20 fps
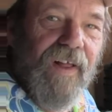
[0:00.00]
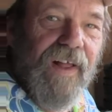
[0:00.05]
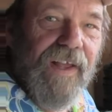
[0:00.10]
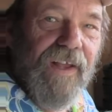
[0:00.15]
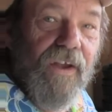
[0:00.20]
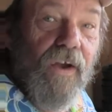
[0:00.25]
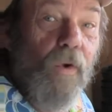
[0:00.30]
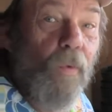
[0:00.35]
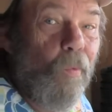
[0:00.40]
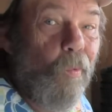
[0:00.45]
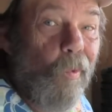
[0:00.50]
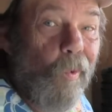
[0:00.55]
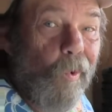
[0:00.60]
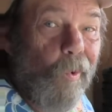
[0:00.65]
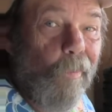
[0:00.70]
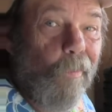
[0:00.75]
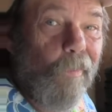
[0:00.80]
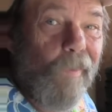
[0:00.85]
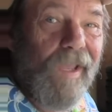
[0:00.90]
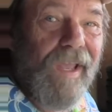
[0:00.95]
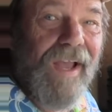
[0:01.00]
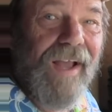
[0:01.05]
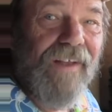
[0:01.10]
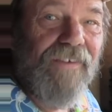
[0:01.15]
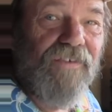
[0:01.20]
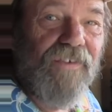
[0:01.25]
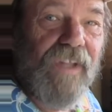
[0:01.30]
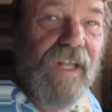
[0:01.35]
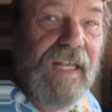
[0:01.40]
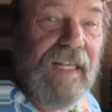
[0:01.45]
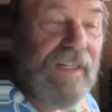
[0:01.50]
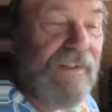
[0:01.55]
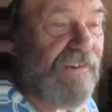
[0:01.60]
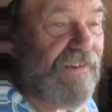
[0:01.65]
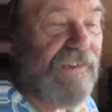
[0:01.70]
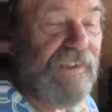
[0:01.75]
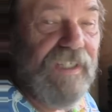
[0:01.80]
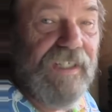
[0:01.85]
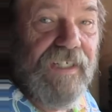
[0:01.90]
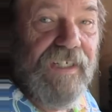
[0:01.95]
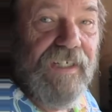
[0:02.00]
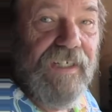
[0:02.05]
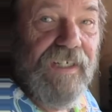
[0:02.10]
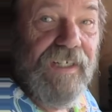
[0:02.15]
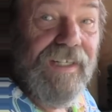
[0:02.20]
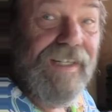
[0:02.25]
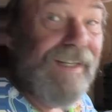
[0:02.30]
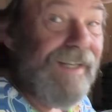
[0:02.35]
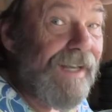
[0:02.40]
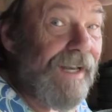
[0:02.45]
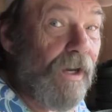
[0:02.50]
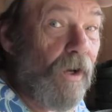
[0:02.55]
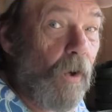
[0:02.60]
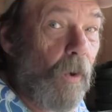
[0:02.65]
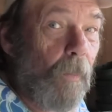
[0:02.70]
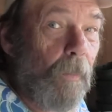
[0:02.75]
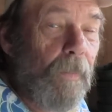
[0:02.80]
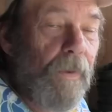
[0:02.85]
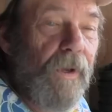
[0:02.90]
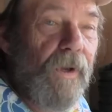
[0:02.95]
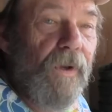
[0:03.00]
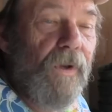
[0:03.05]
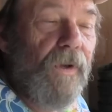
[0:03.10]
like worm castings, kelp,